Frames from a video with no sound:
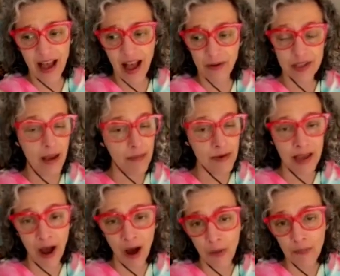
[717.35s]
I was having to be
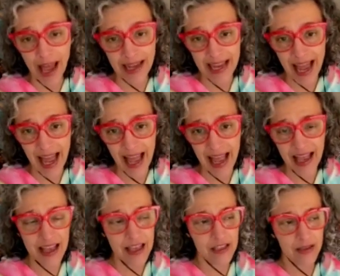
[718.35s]
home that
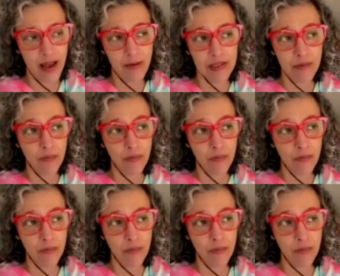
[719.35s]
day, so that was a